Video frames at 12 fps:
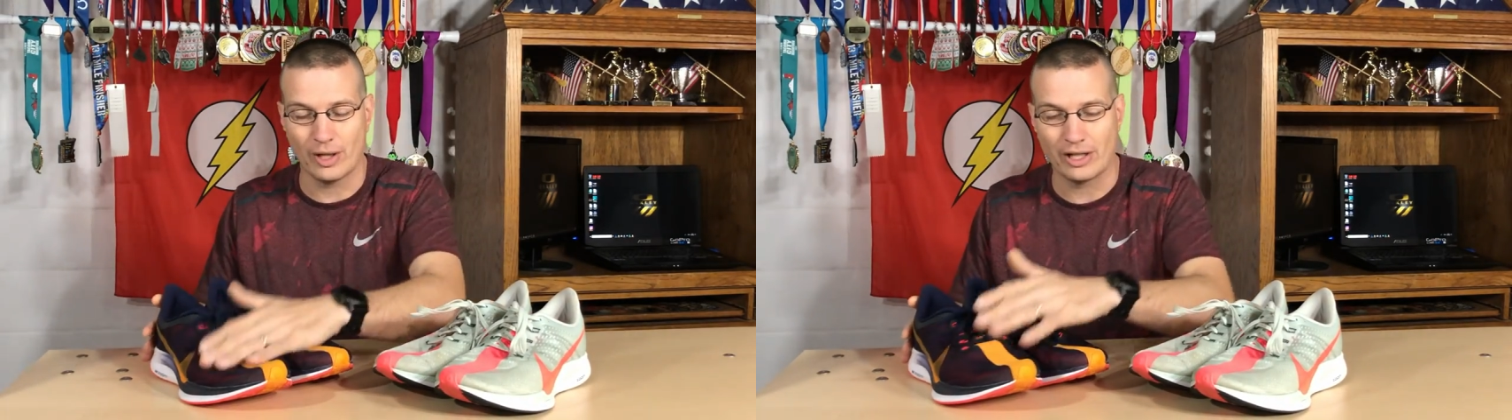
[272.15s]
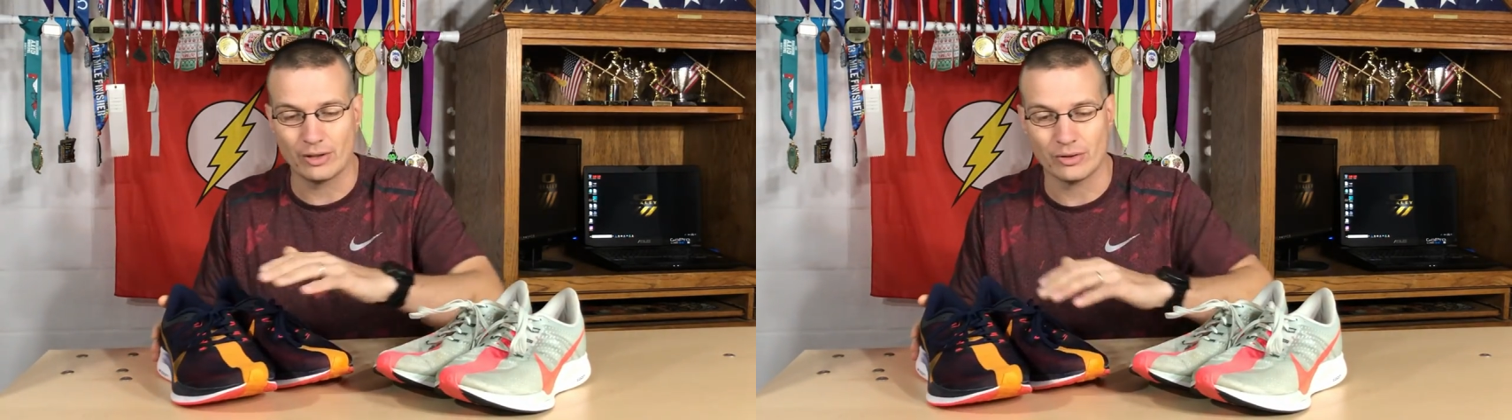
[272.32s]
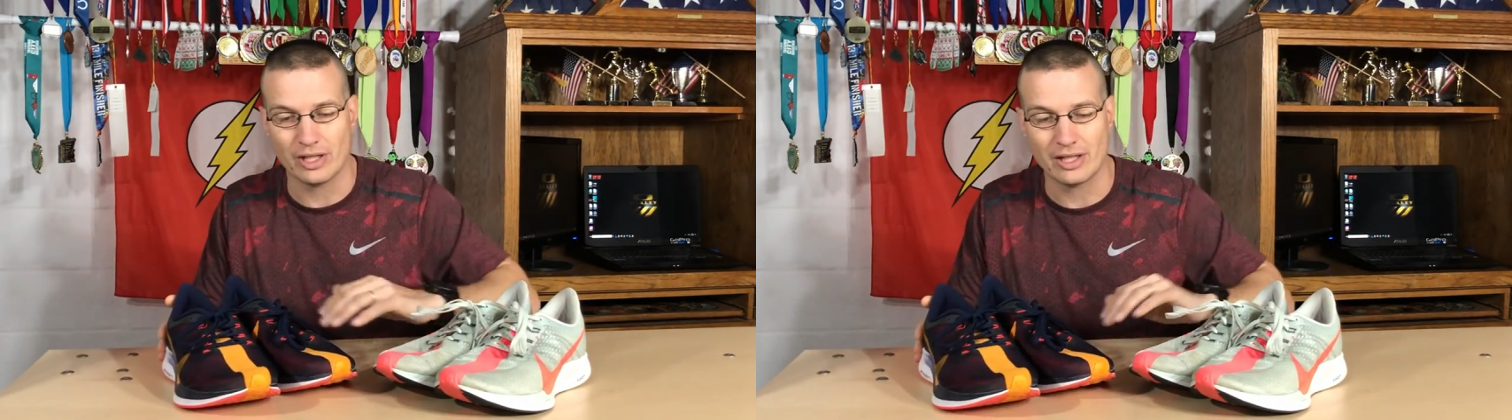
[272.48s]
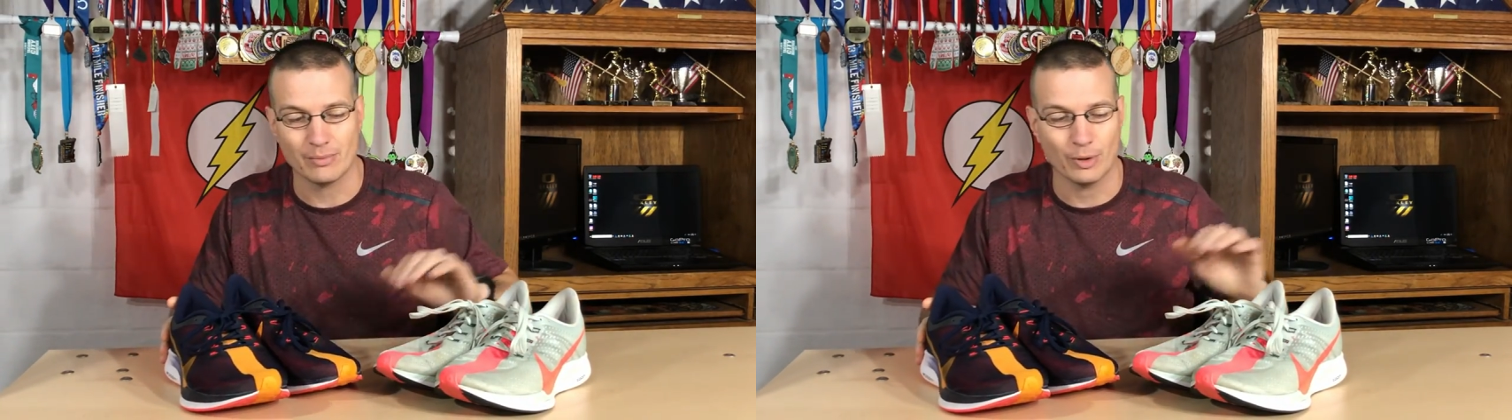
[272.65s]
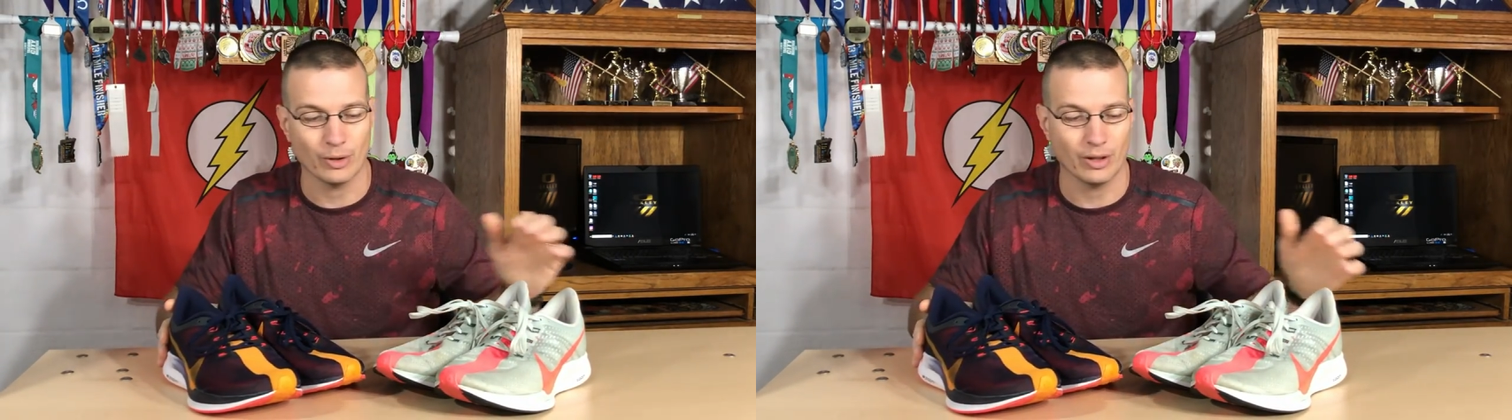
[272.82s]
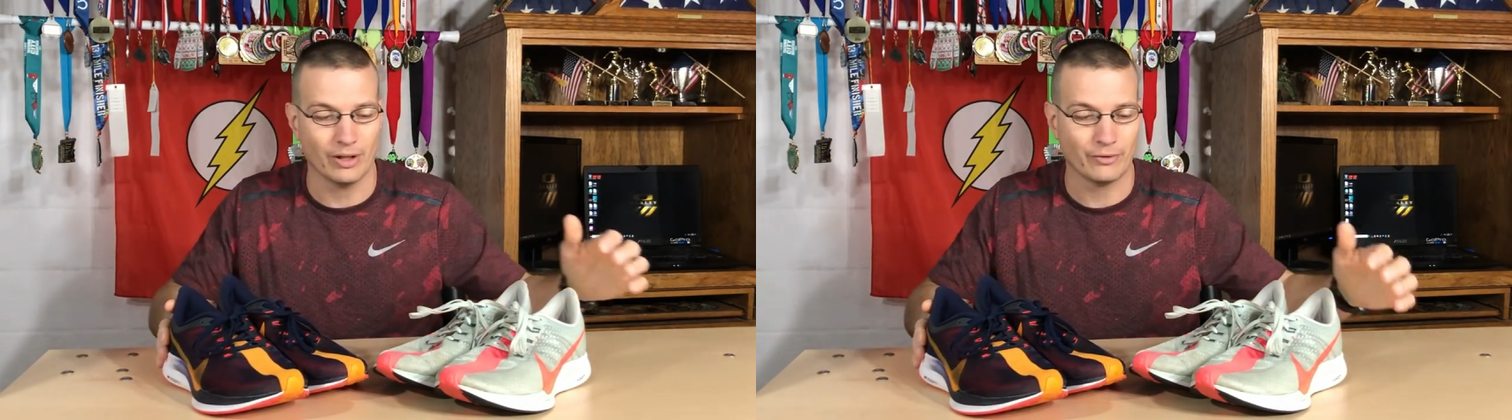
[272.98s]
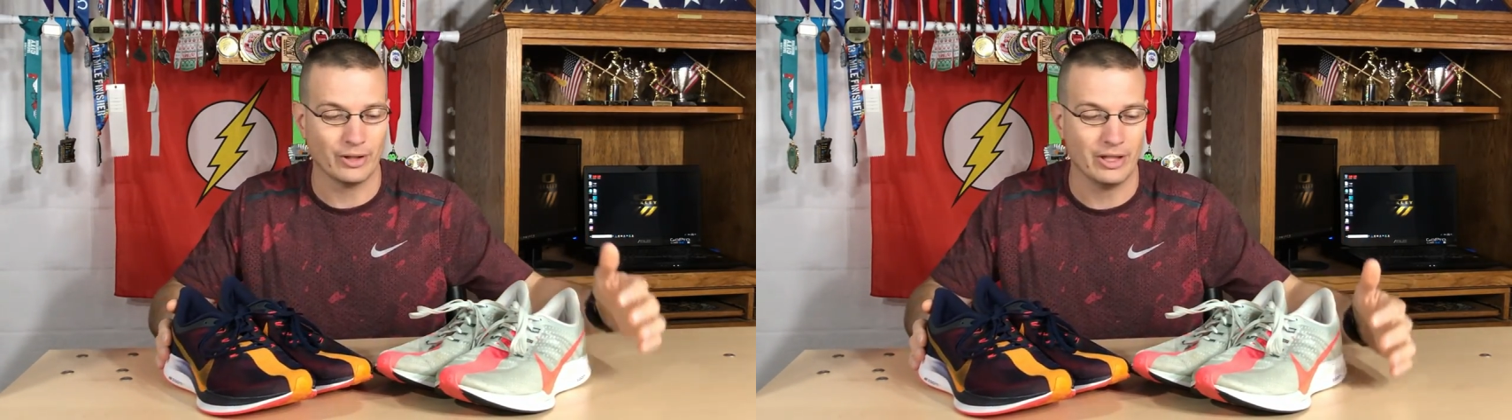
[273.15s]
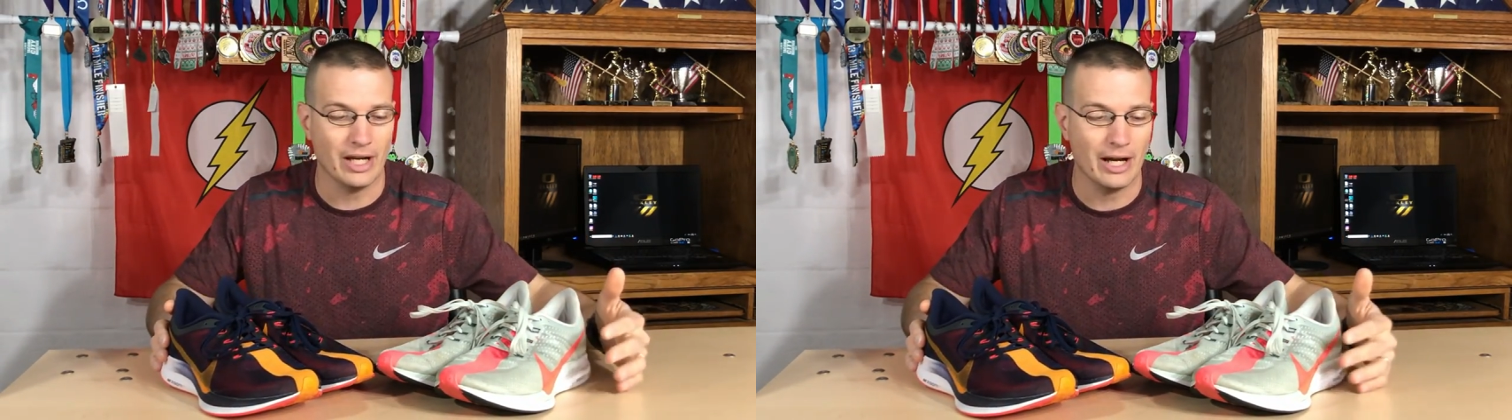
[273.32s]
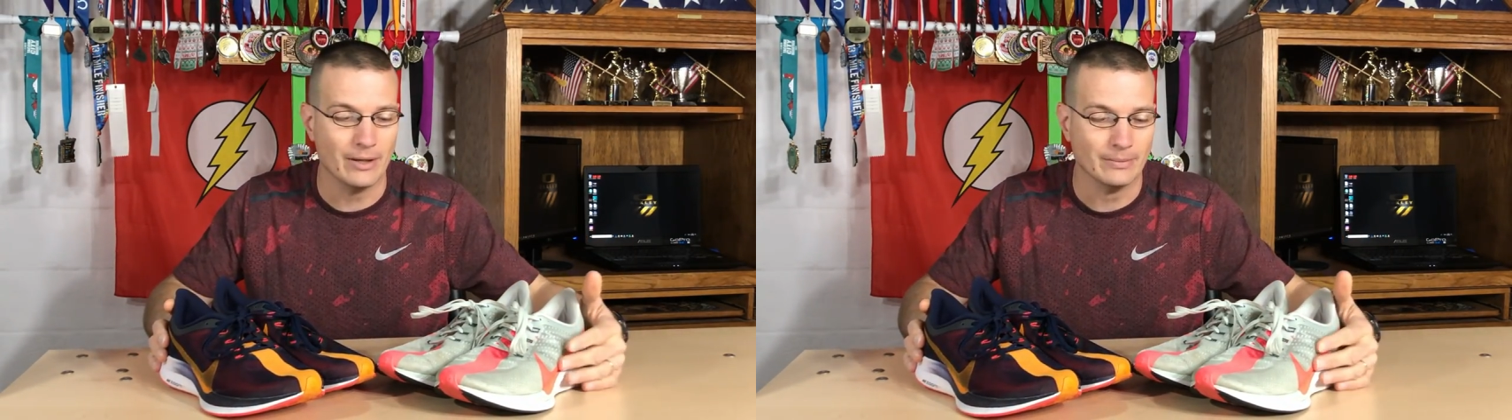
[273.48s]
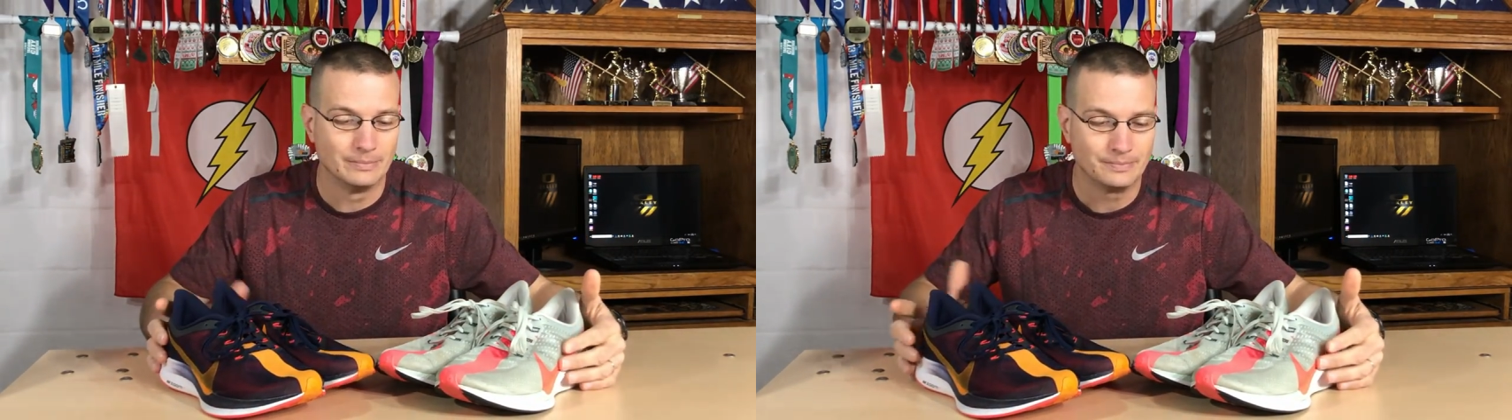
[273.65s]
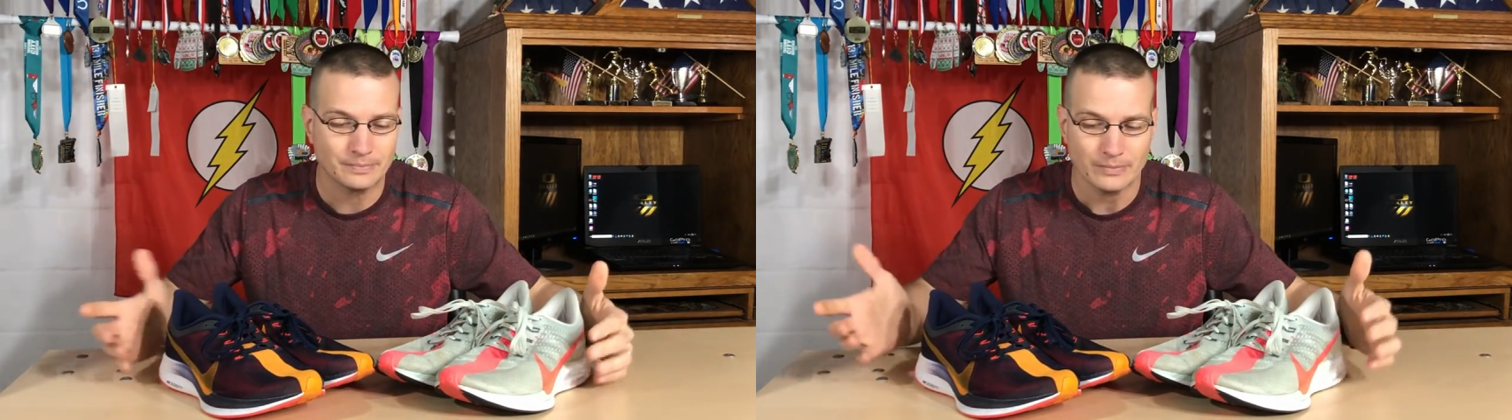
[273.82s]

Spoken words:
I use these more often now.